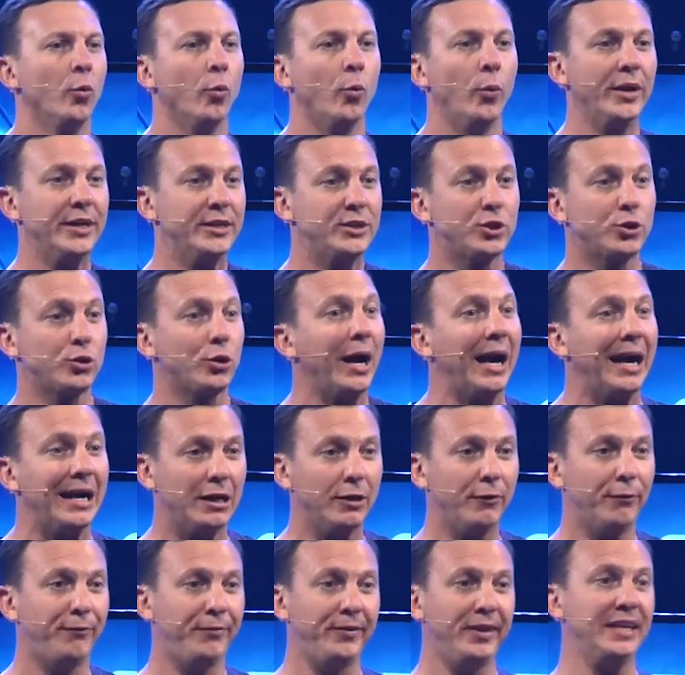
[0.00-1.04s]
We try
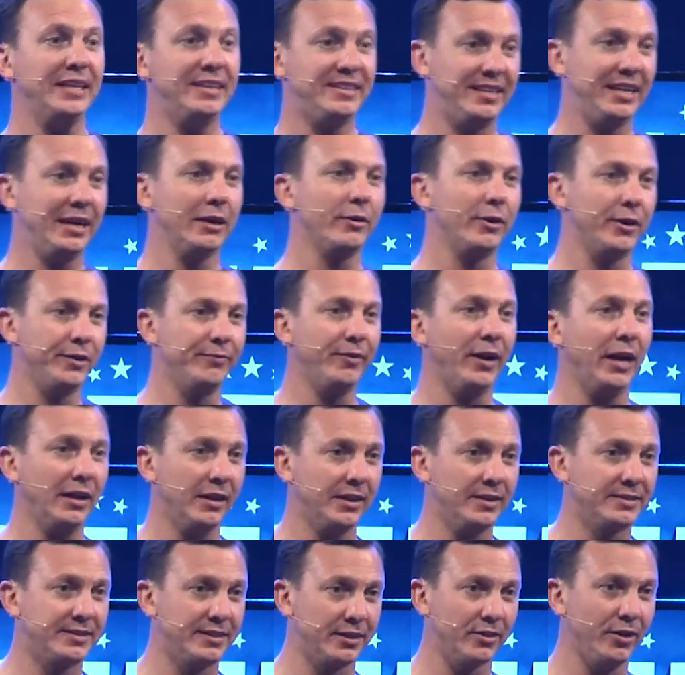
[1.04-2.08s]
to feed Terry
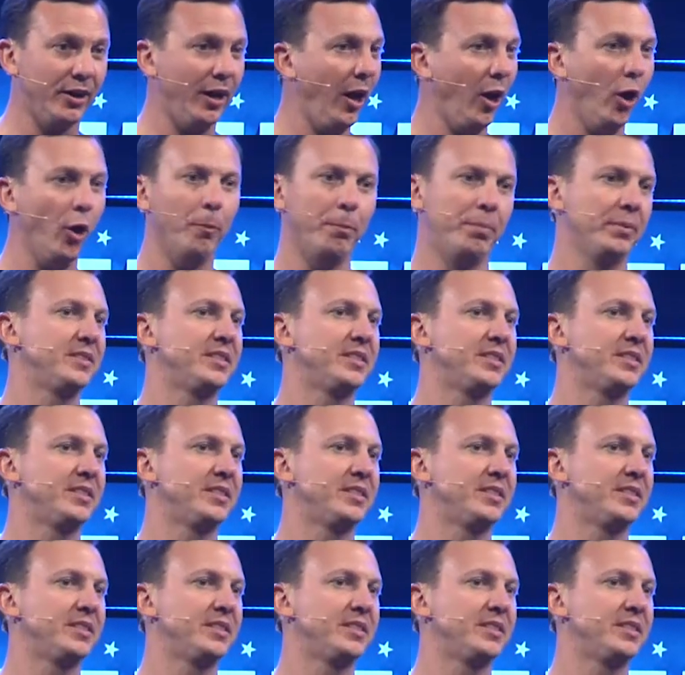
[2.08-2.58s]
volunteer help,